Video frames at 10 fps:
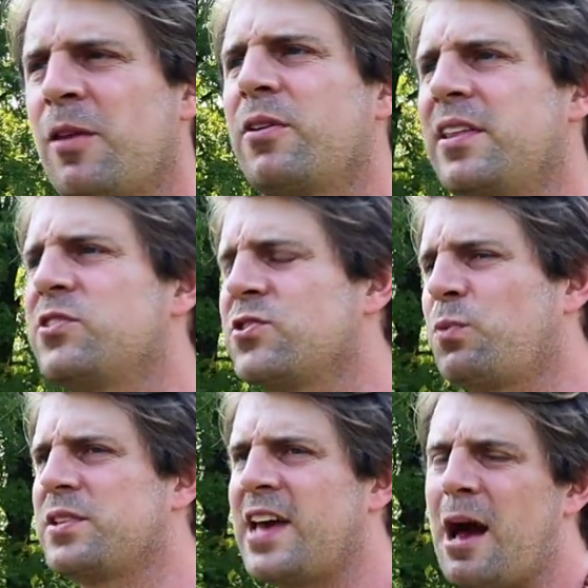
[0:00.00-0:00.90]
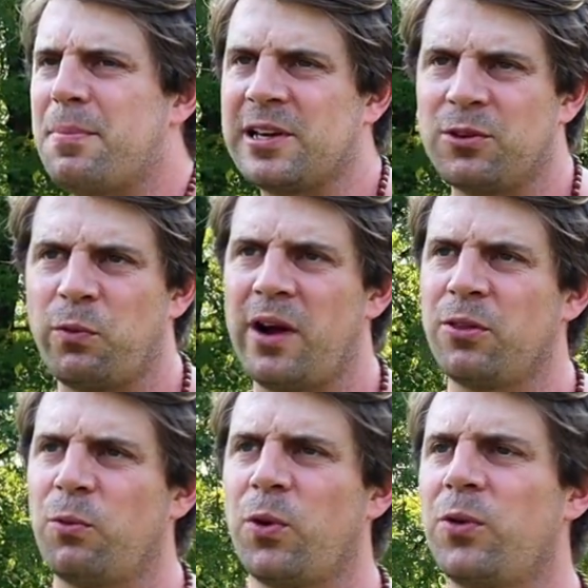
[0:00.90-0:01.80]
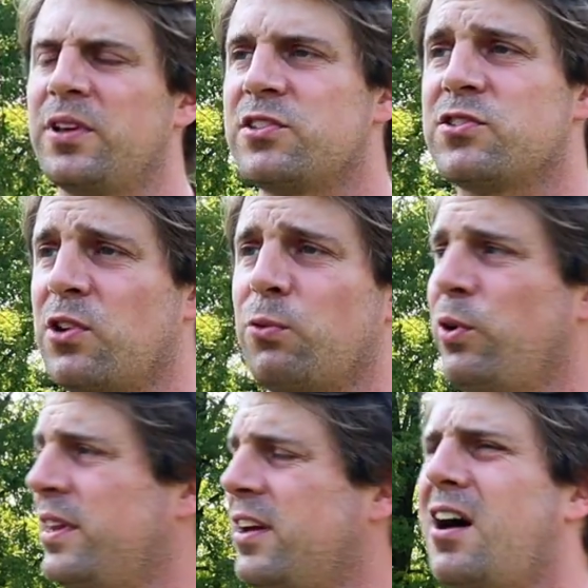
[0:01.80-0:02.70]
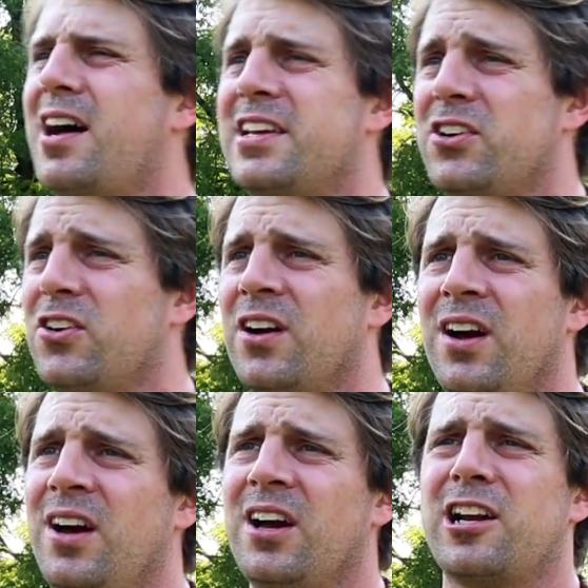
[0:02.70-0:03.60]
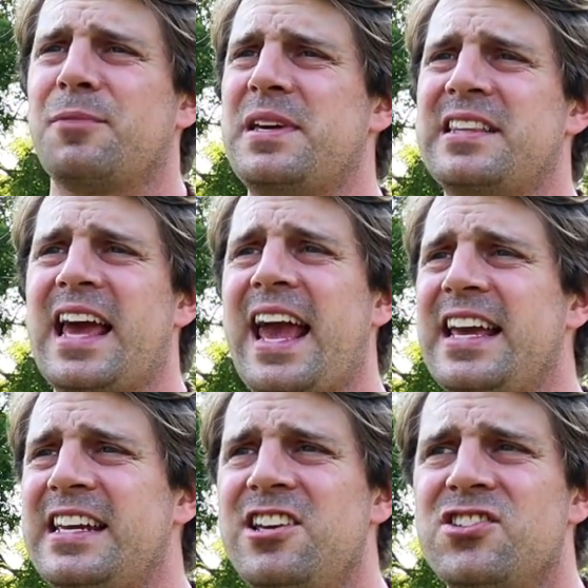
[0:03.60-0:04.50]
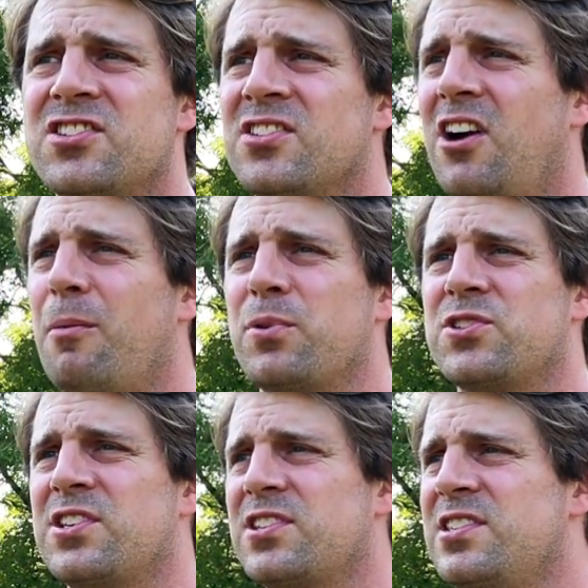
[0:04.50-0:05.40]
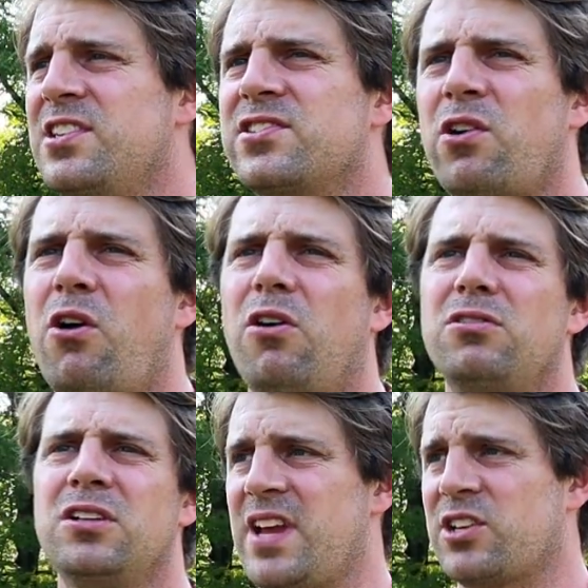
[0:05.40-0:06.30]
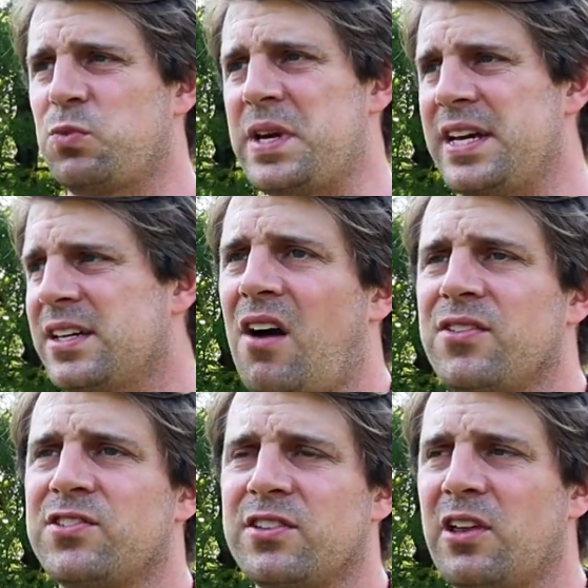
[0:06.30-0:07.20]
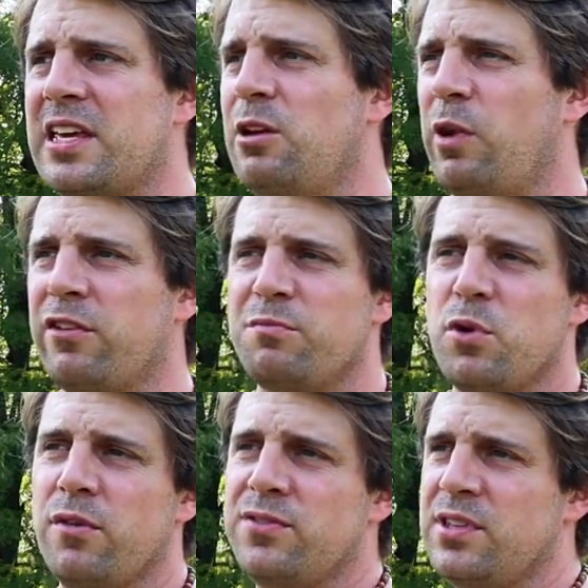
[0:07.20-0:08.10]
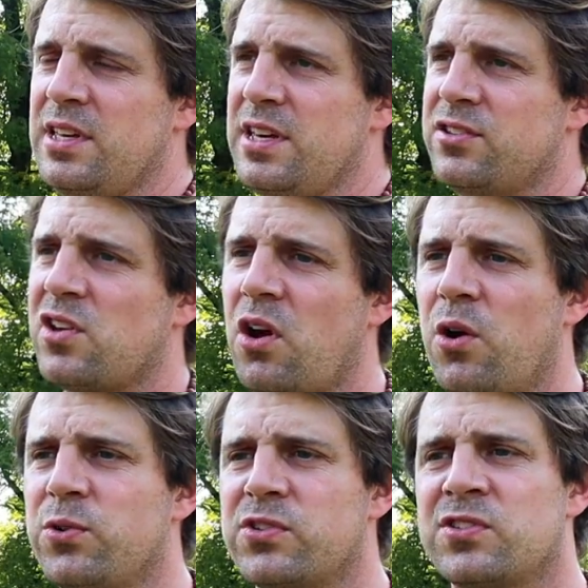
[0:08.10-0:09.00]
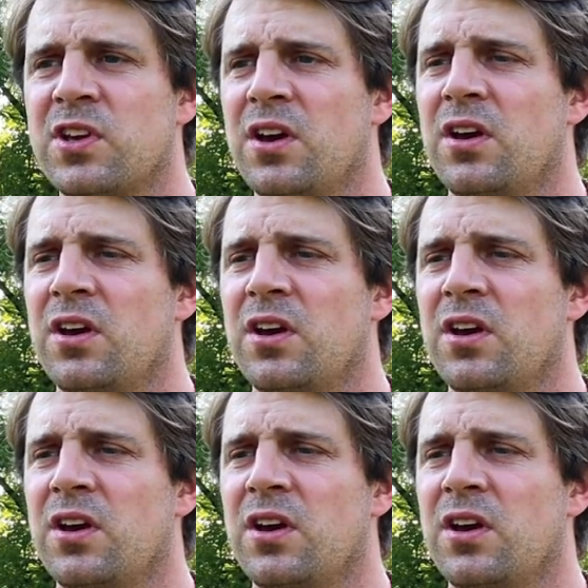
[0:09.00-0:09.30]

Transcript: Okay, this is what's happening around the world. It's still really hot here. Gonna be in the 80s, upper 60s all next week. Obviously the heat wave moved to the East Coast.